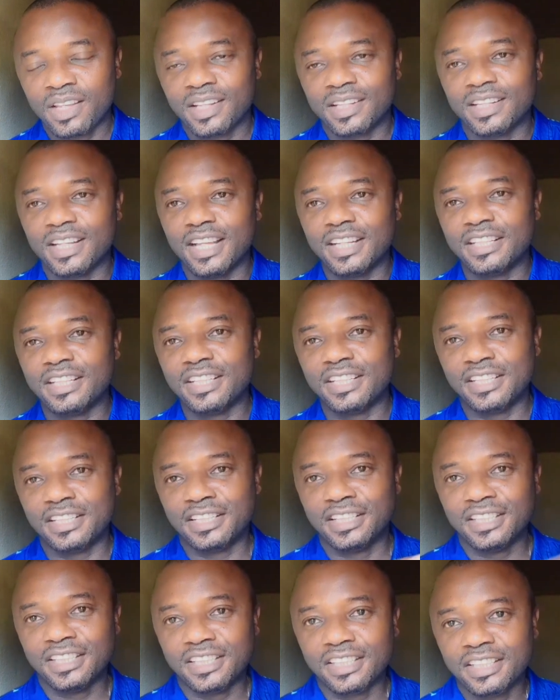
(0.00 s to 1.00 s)
Then
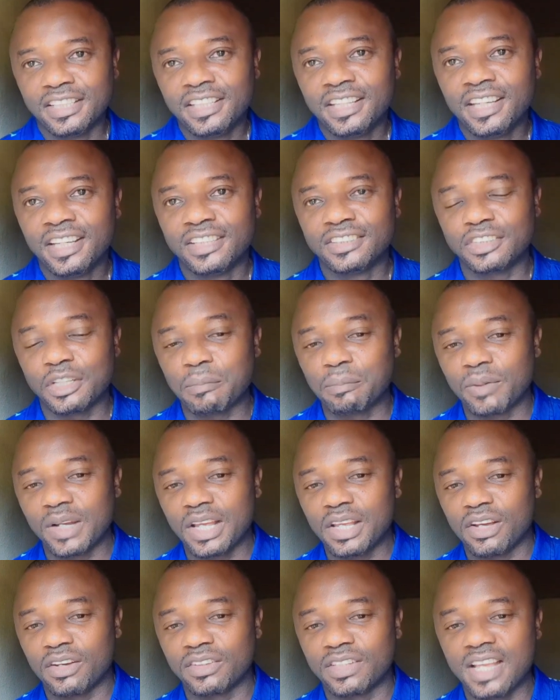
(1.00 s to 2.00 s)
the
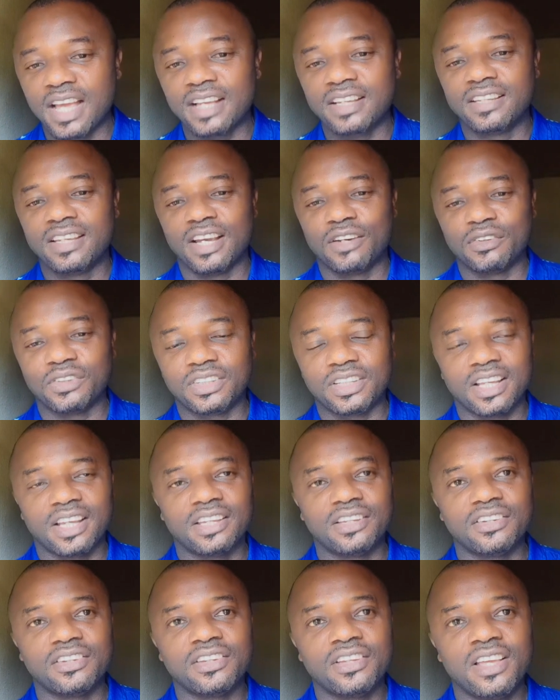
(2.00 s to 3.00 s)
supplier of that gear will tell
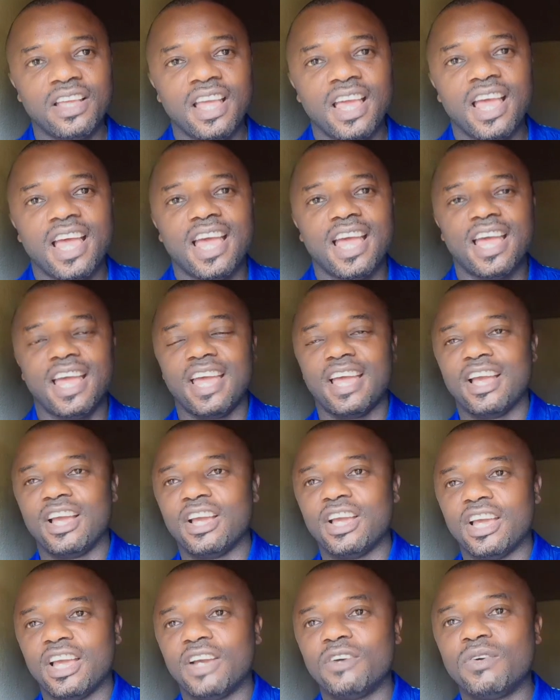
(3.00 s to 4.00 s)
you,
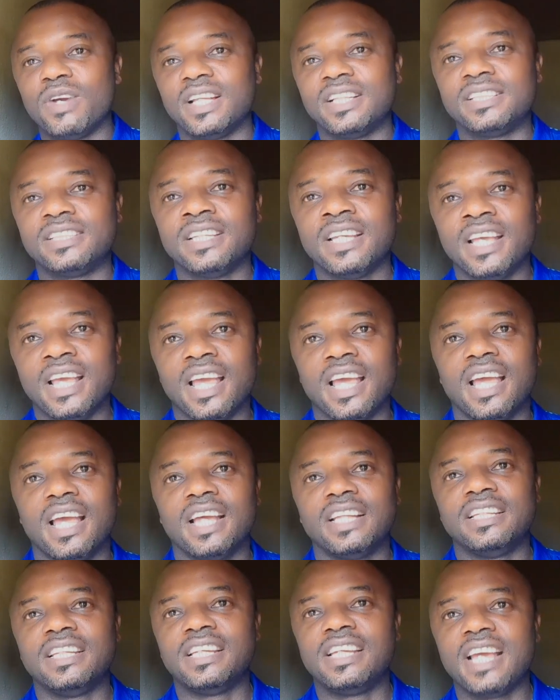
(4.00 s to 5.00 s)

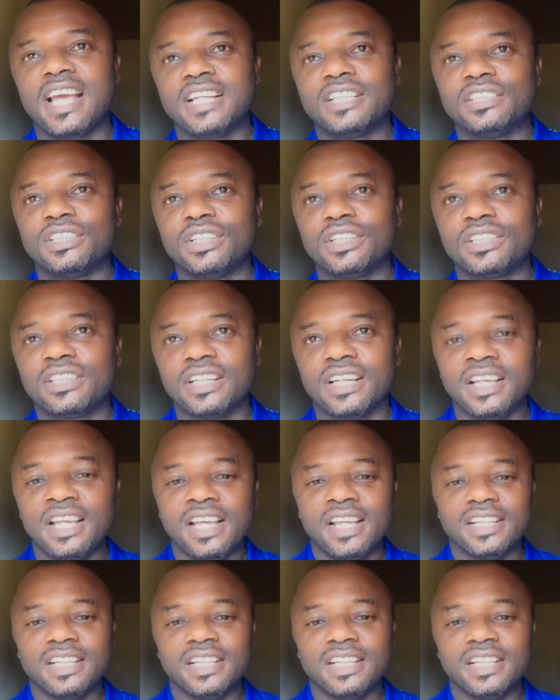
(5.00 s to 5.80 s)
the gear is okay.